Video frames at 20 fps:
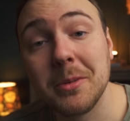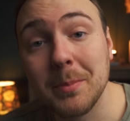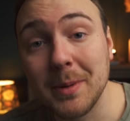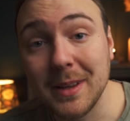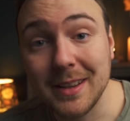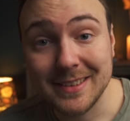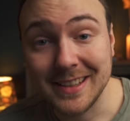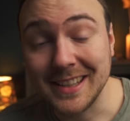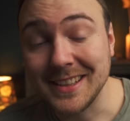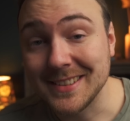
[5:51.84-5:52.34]

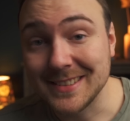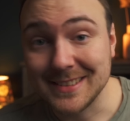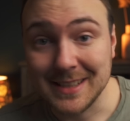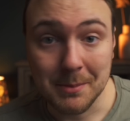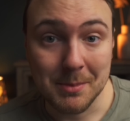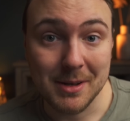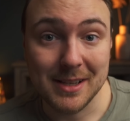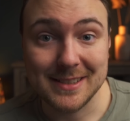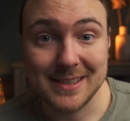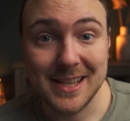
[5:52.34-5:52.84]
built-in
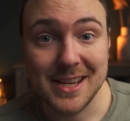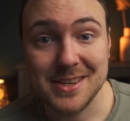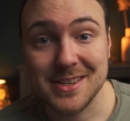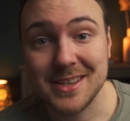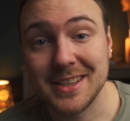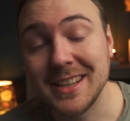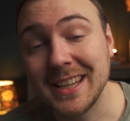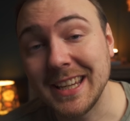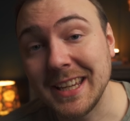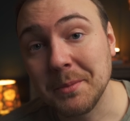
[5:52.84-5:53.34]

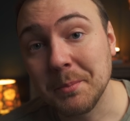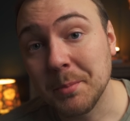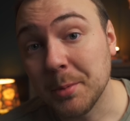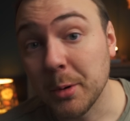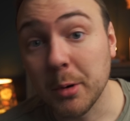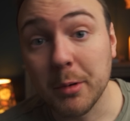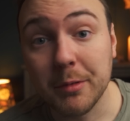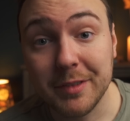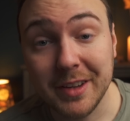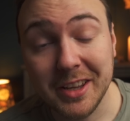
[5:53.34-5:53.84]
stabilization in
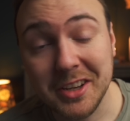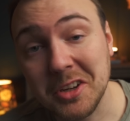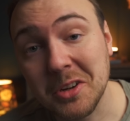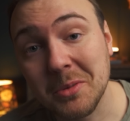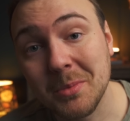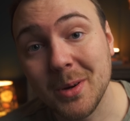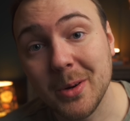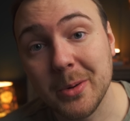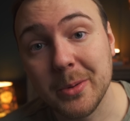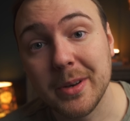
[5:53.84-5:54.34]
Pro Video
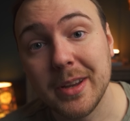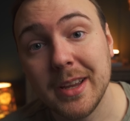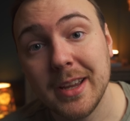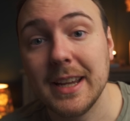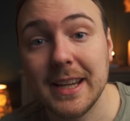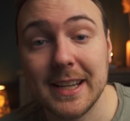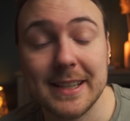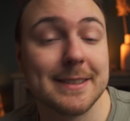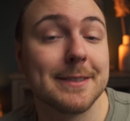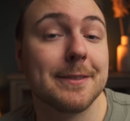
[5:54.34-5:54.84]
mode
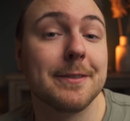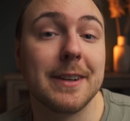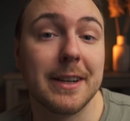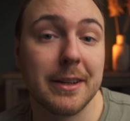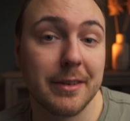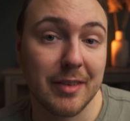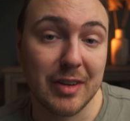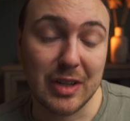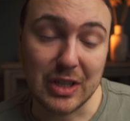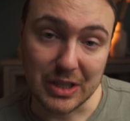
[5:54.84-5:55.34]
is
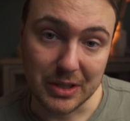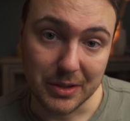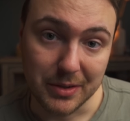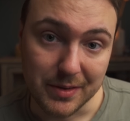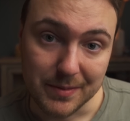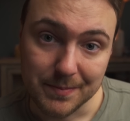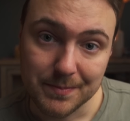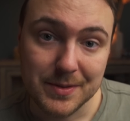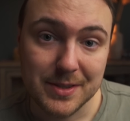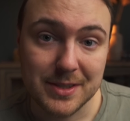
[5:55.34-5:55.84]
very, very
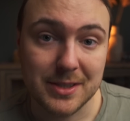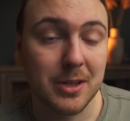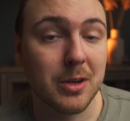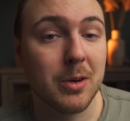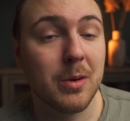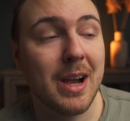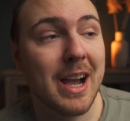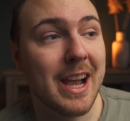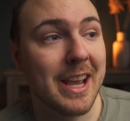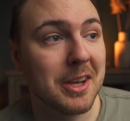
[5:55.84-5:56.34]
good,
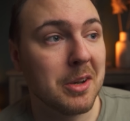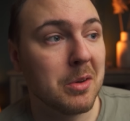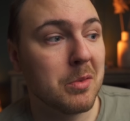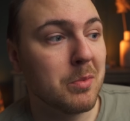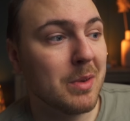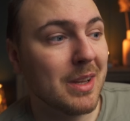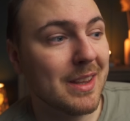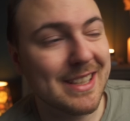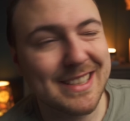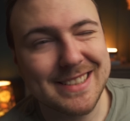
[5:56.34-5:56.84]
so I don't
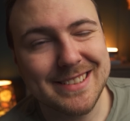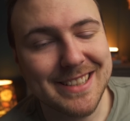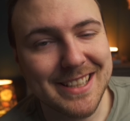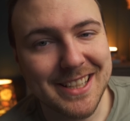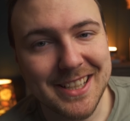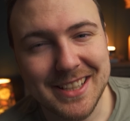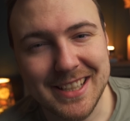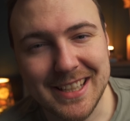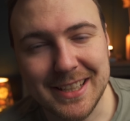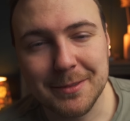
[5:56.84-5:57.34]
really see
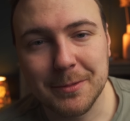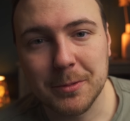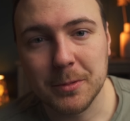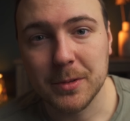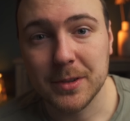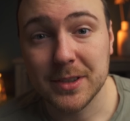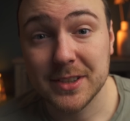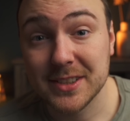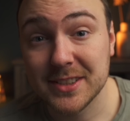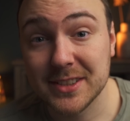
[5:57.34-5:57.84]
the need
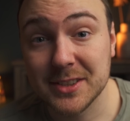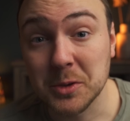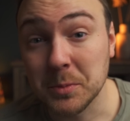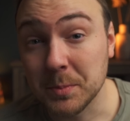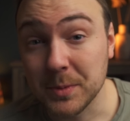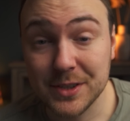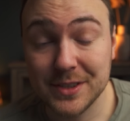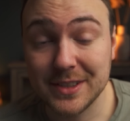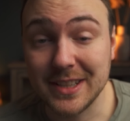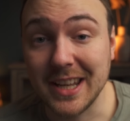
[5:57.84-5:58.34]
for
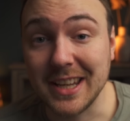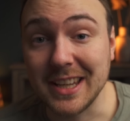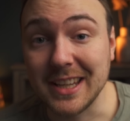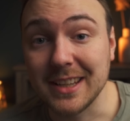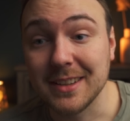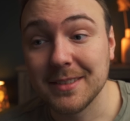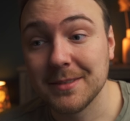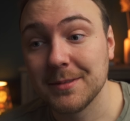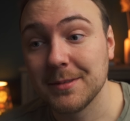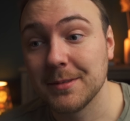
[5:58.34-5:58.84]
super
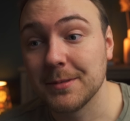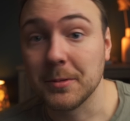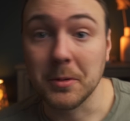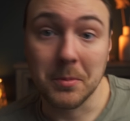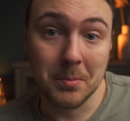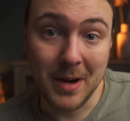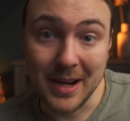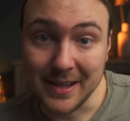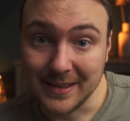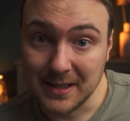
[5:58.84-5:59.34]
steady for
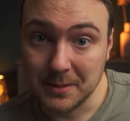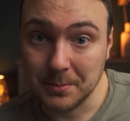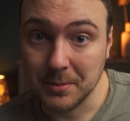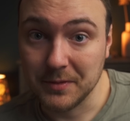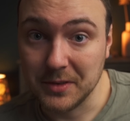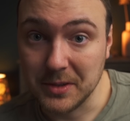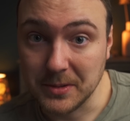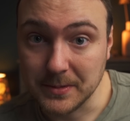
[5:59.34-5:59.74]
my type of